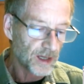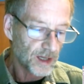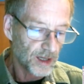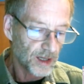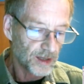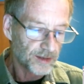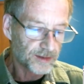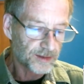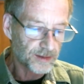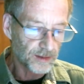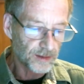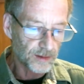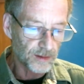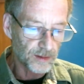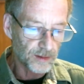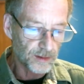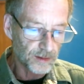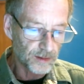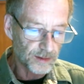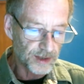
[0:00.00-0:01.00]

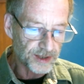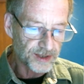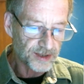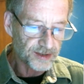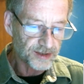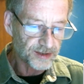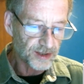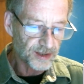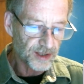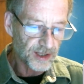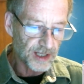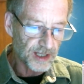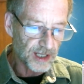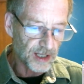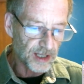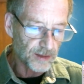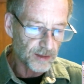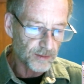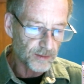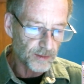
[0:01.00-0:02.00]
So let's start
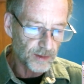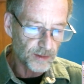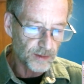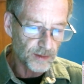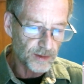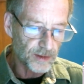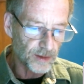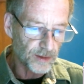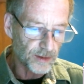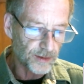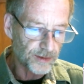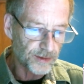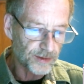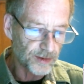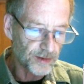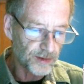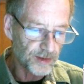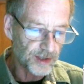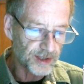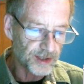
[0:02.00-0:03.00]
out. We will go
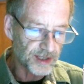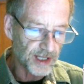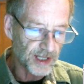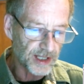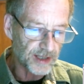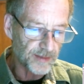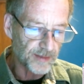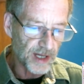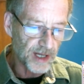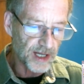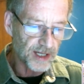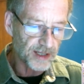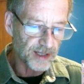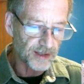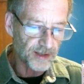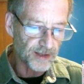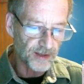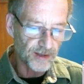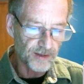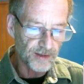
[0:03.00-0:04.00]
through the zygomatic
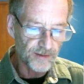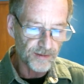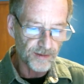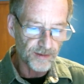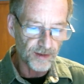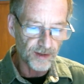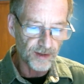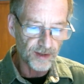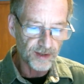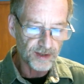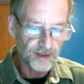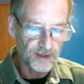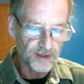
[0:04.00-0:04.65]
nerve first.